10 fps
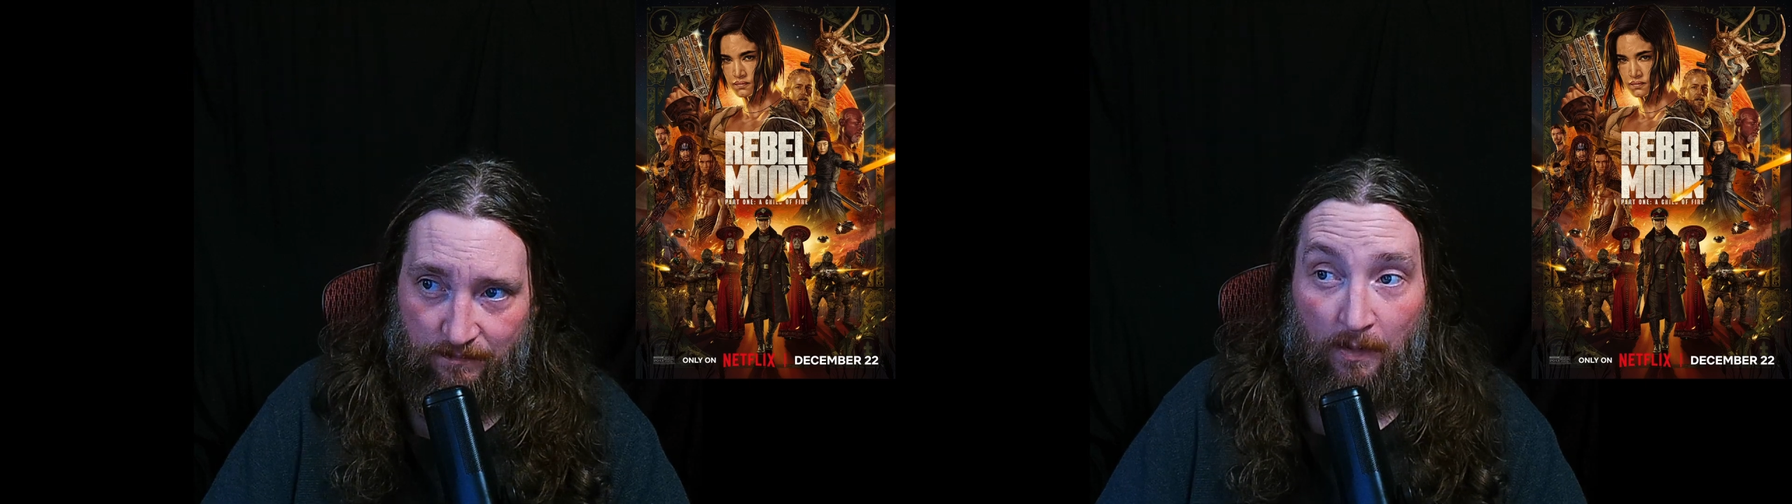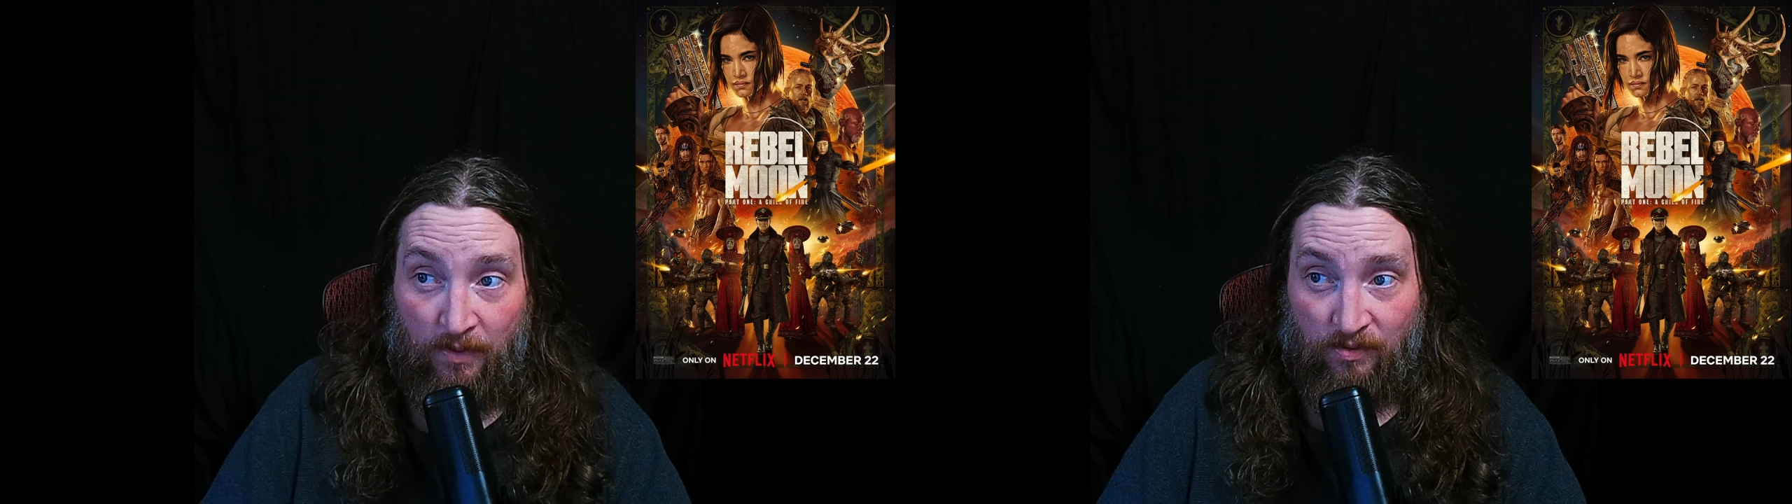
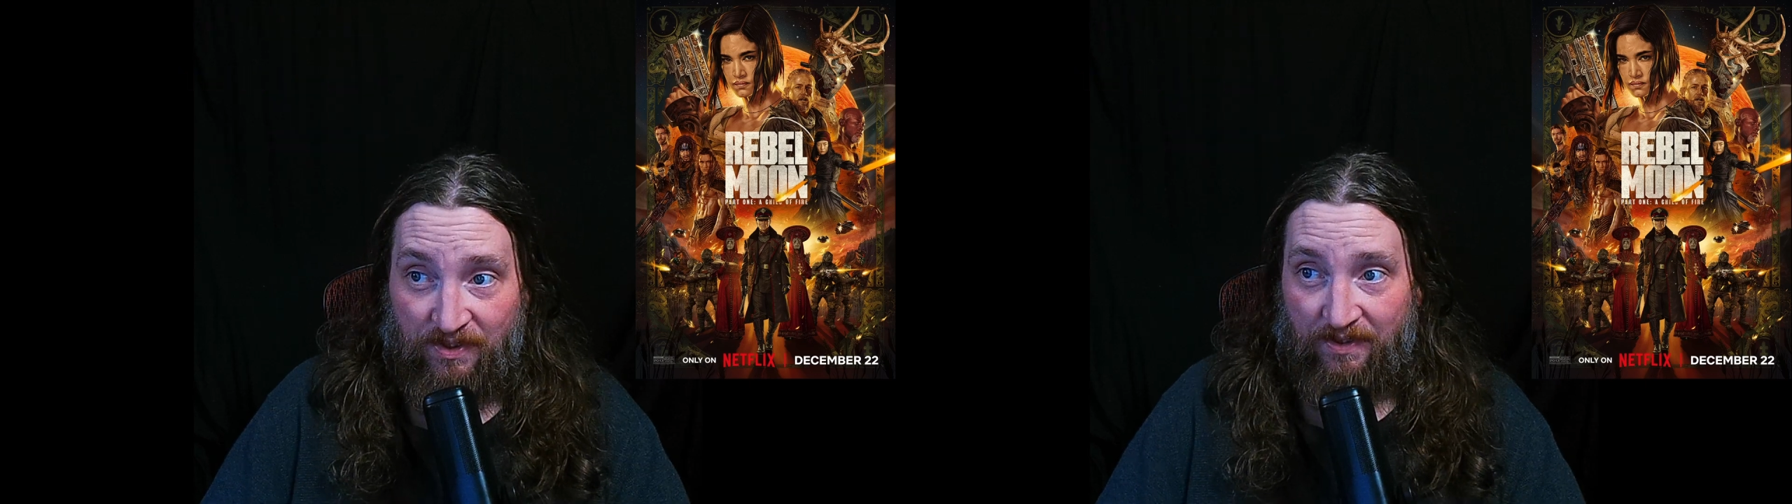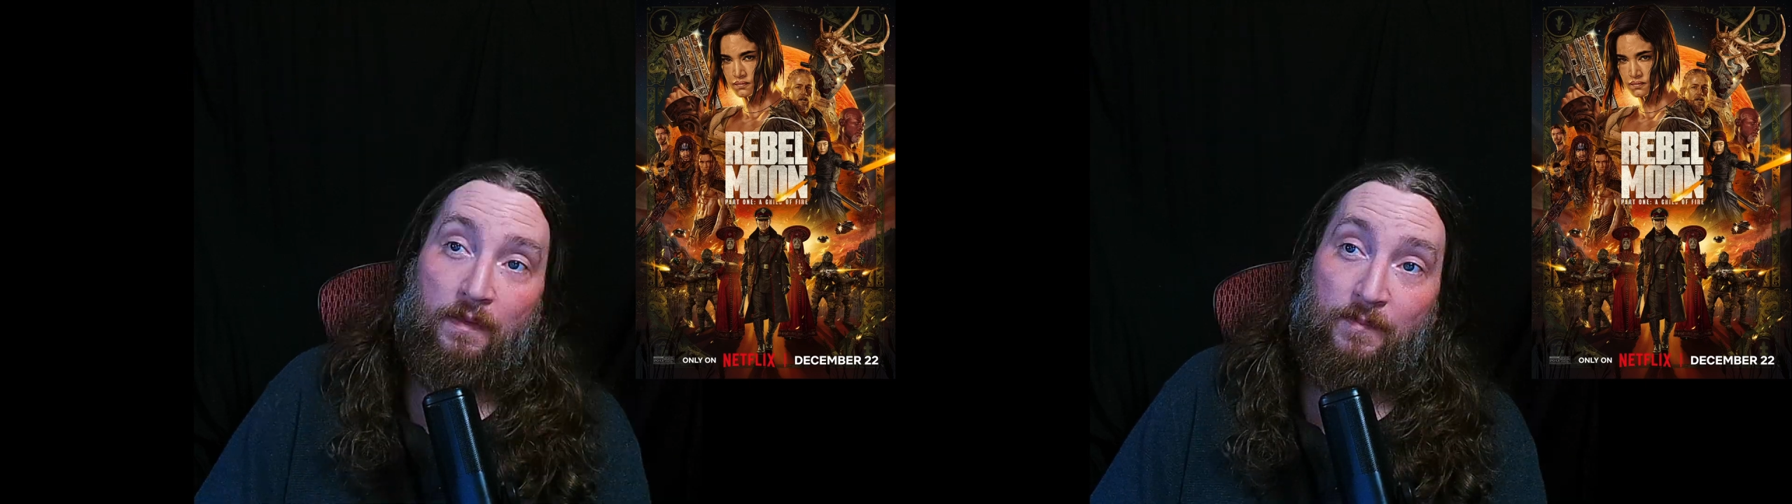Now,
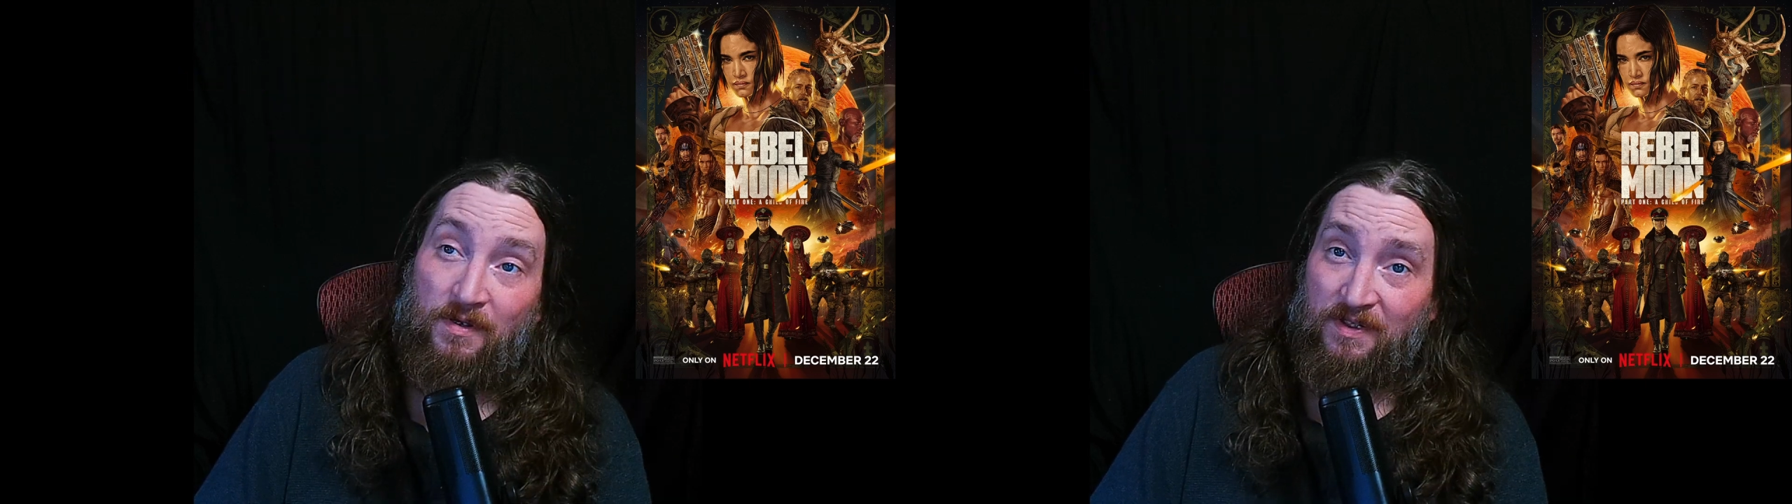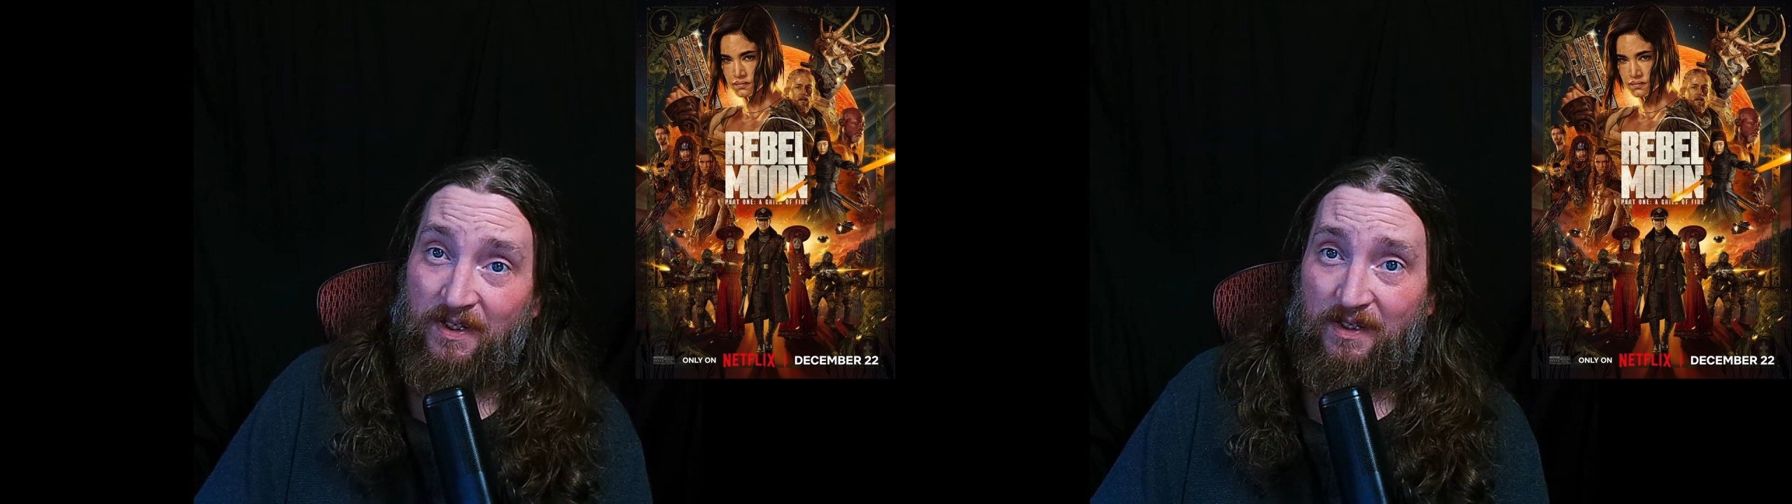music. The music